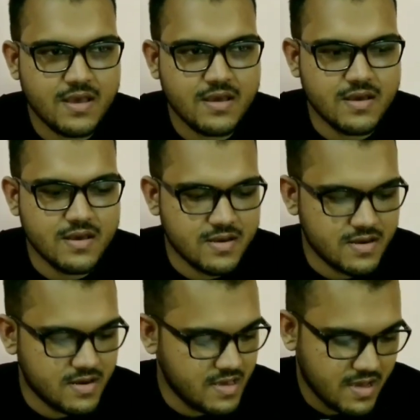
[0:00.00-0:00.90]
And
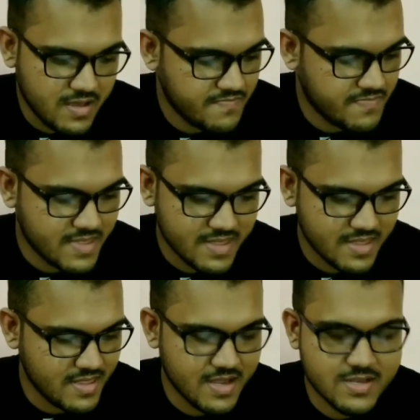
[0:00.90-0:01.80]
yeah,
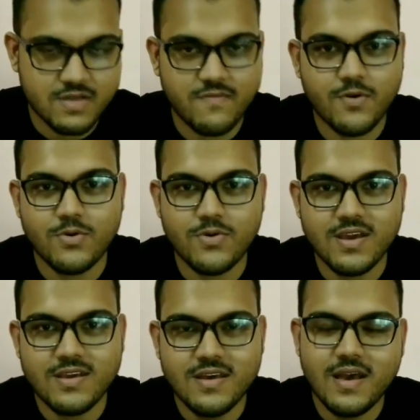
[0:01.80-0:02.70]
that's it for today.